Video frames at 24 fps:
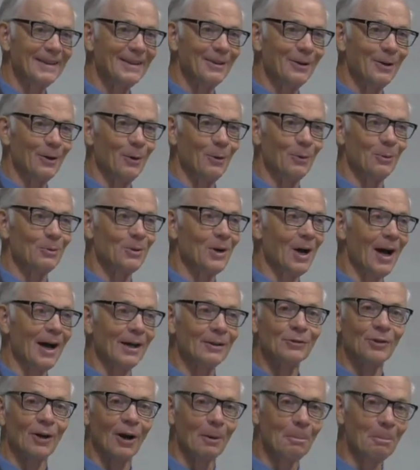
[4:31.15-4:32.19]
You know,
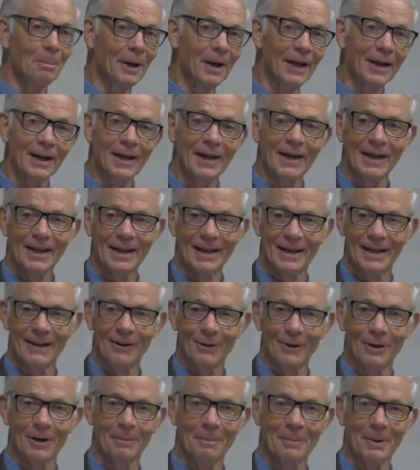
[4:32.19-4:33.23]
God's our buddy
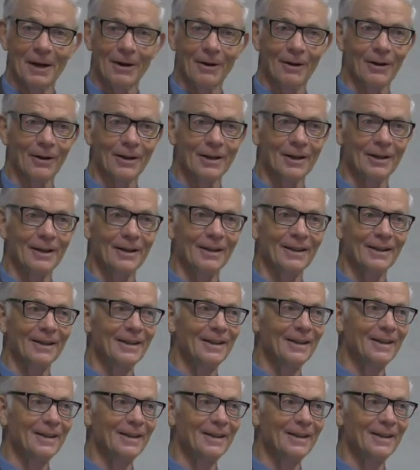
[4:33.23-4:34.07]
here in America,